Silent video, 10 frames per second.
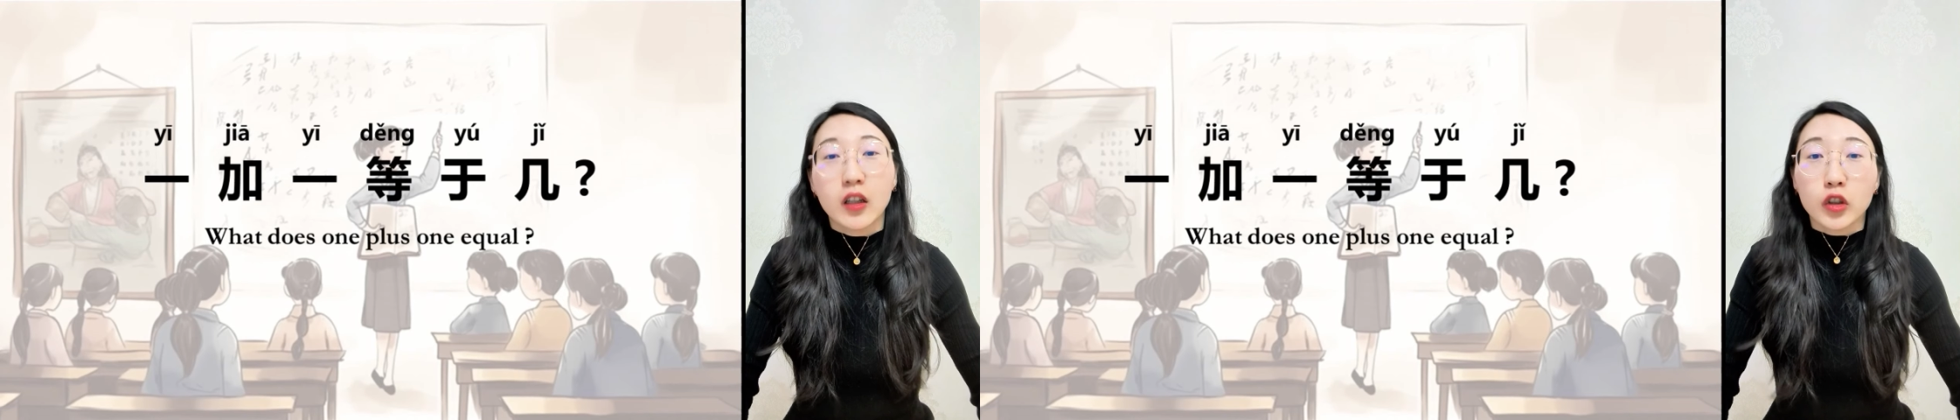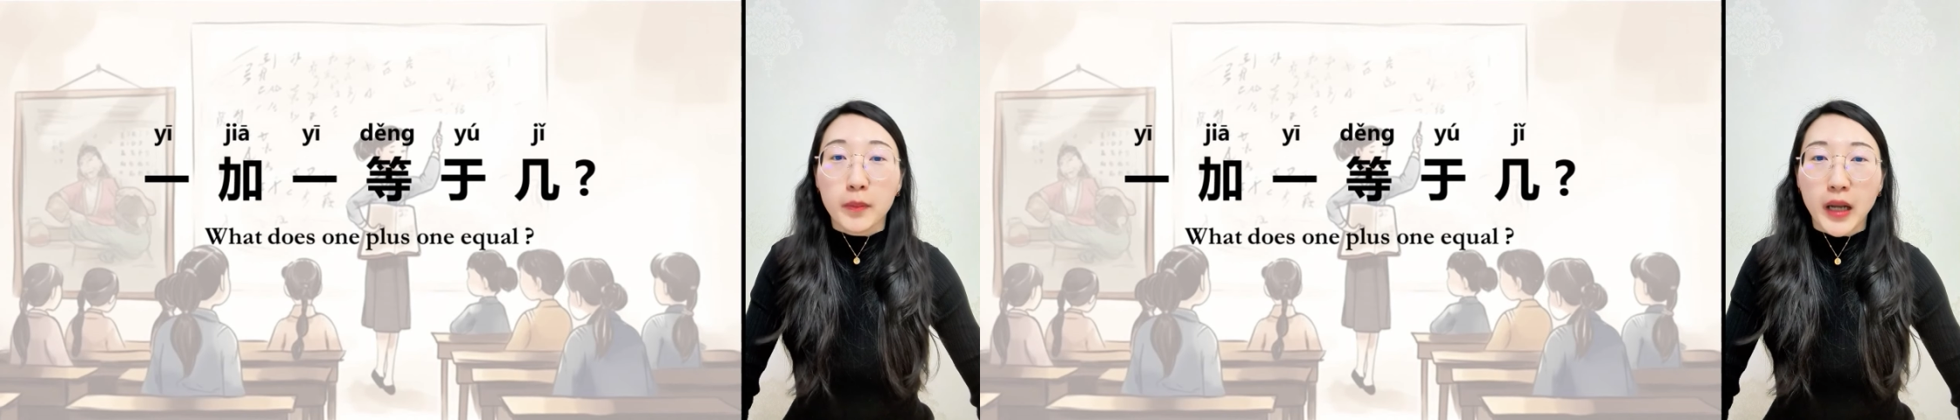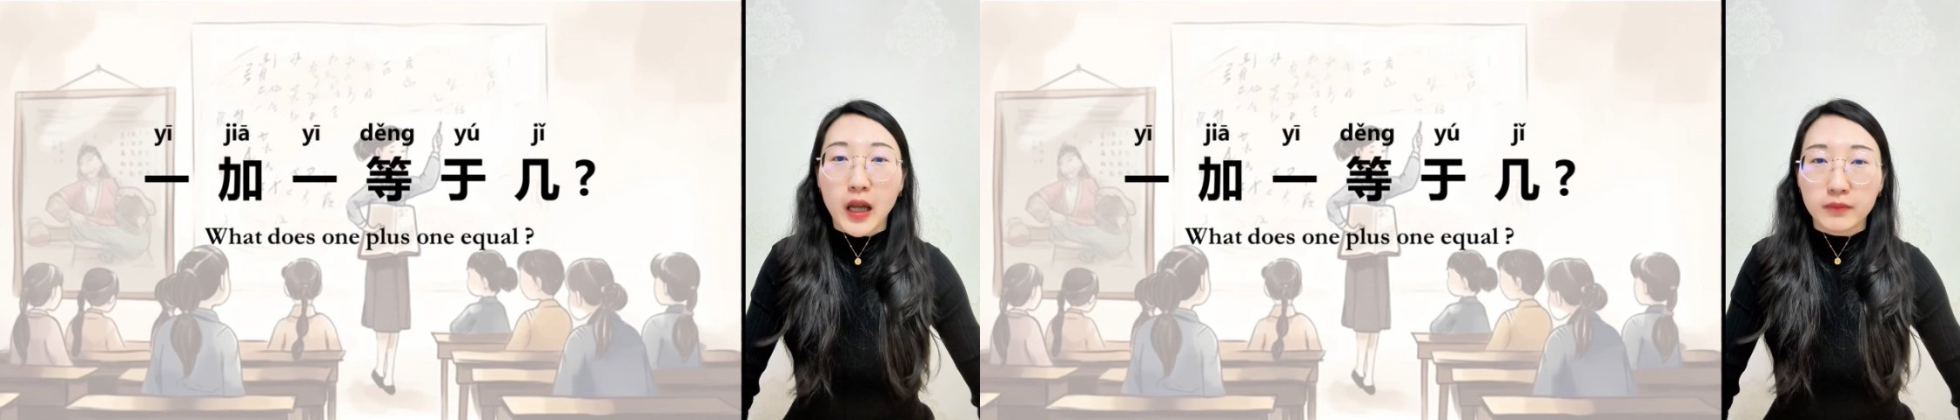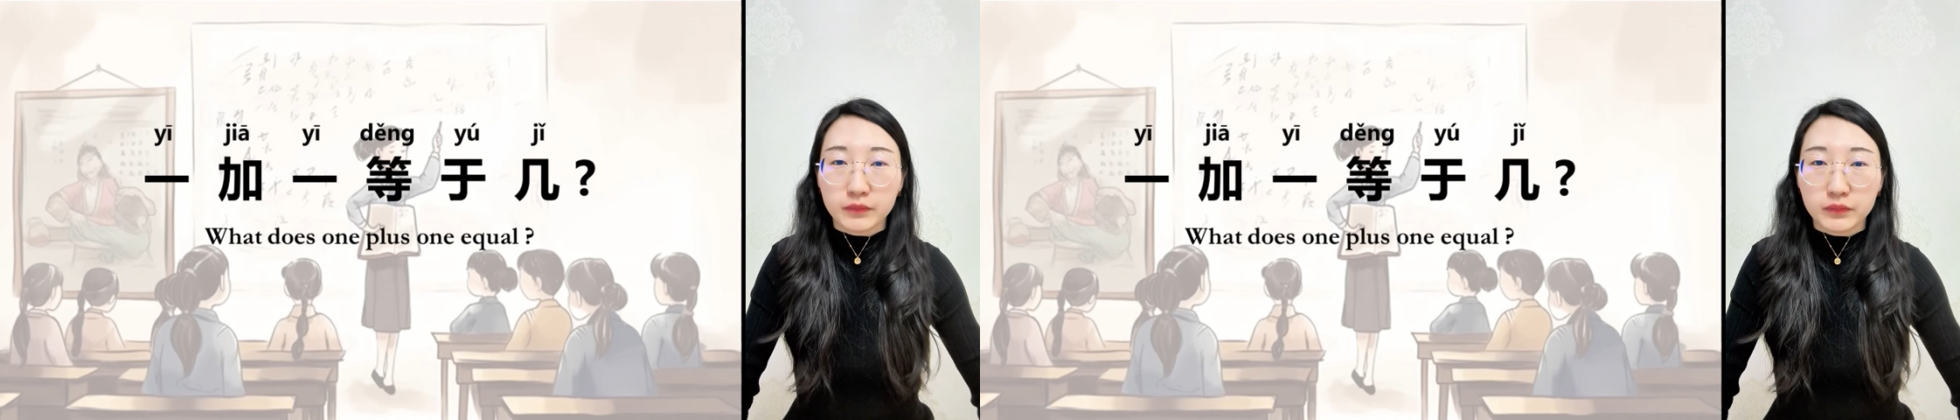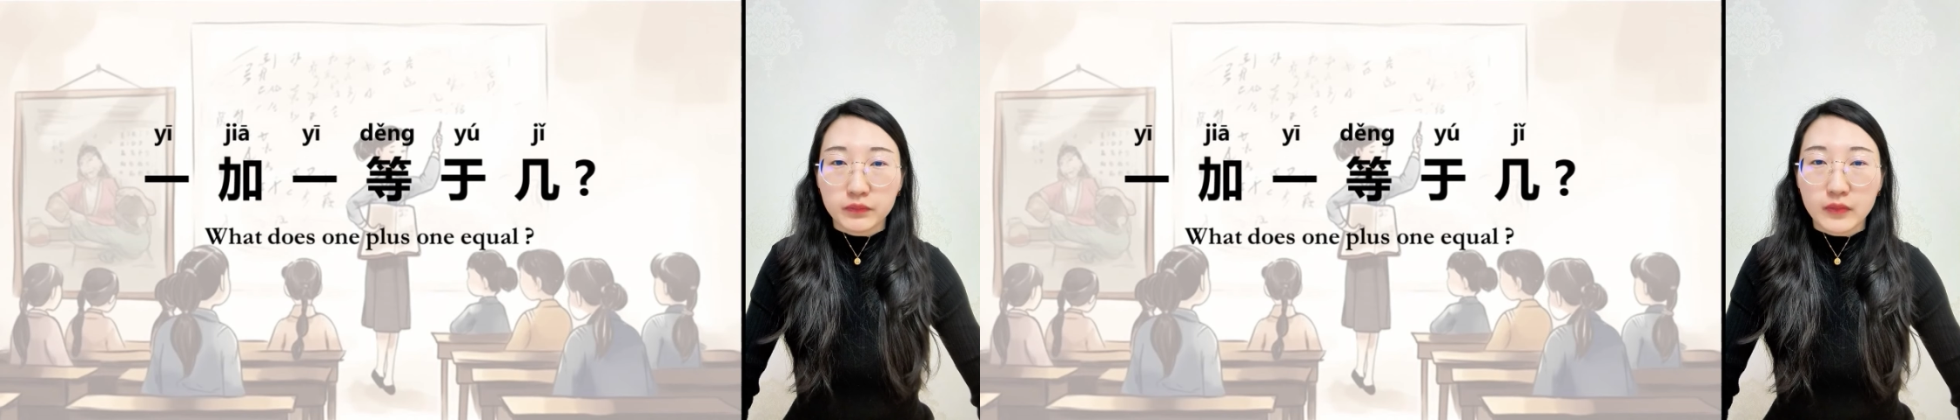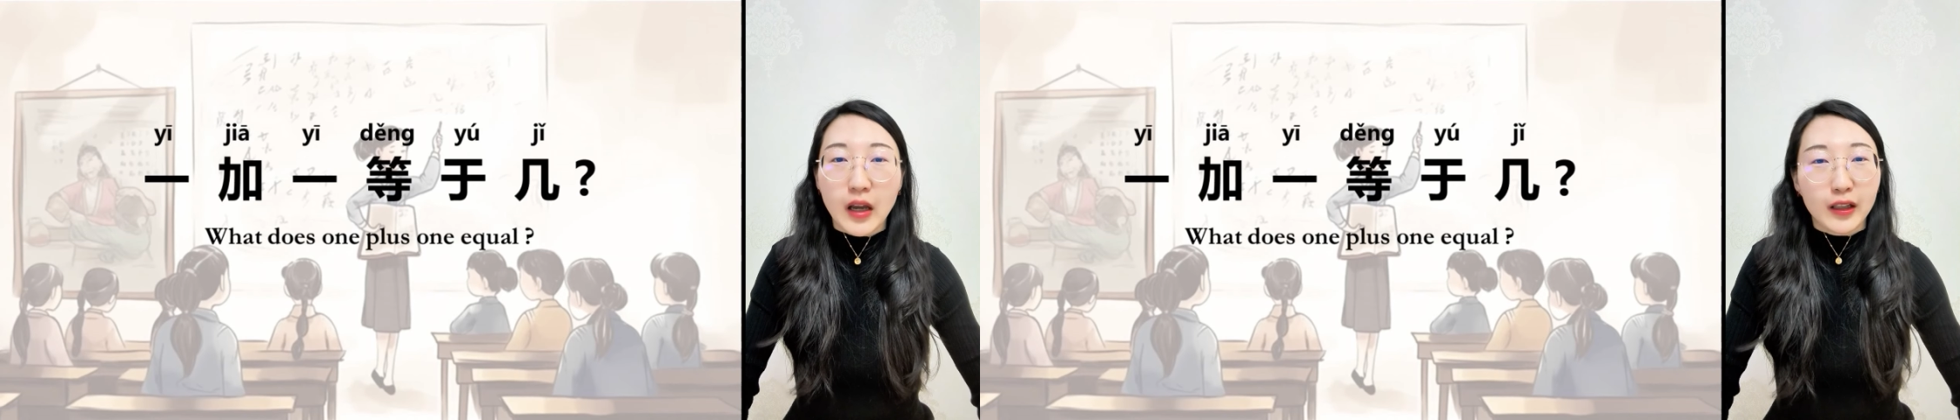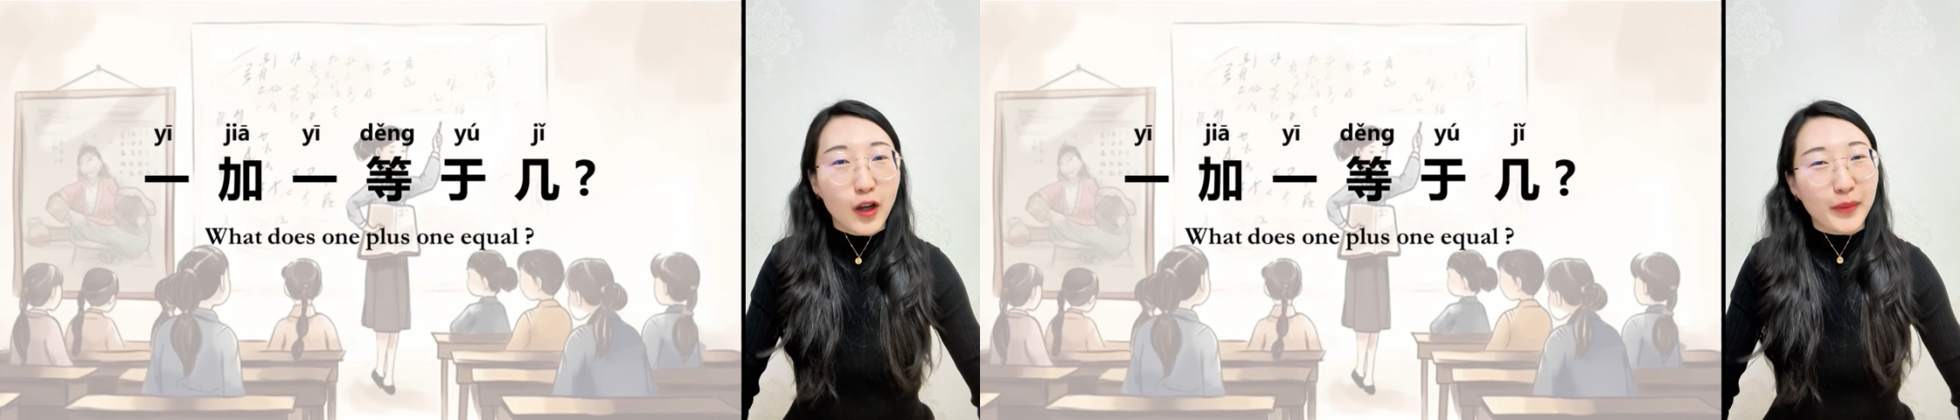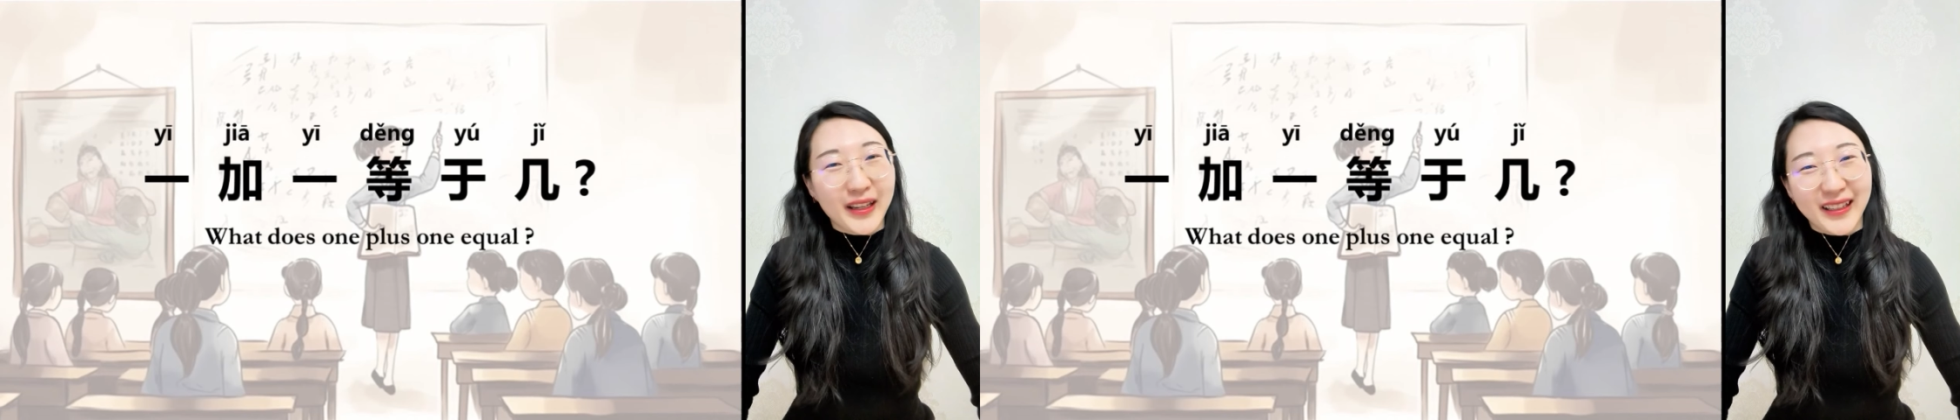No, I'm not.
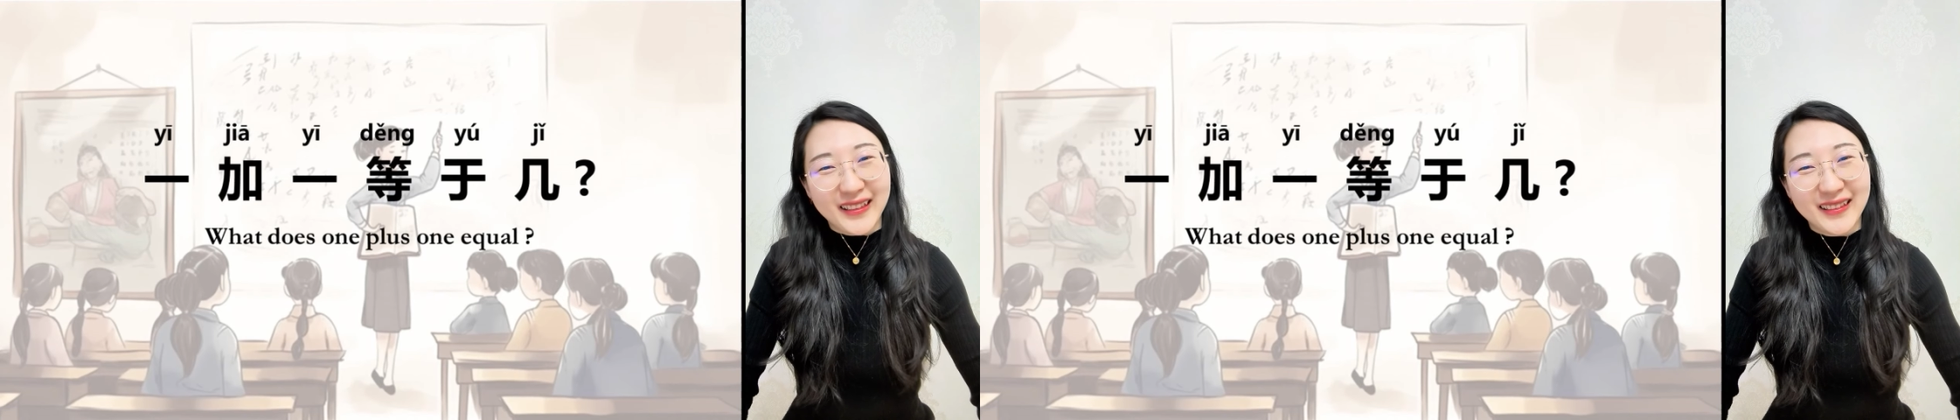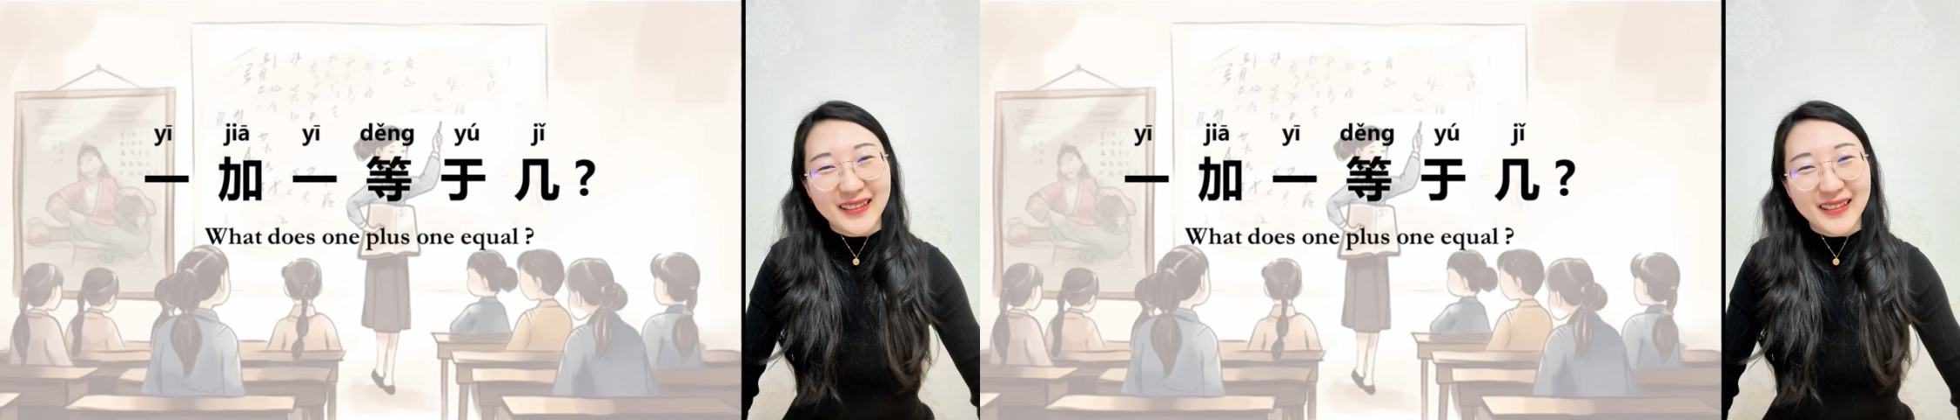No, I'm kidding.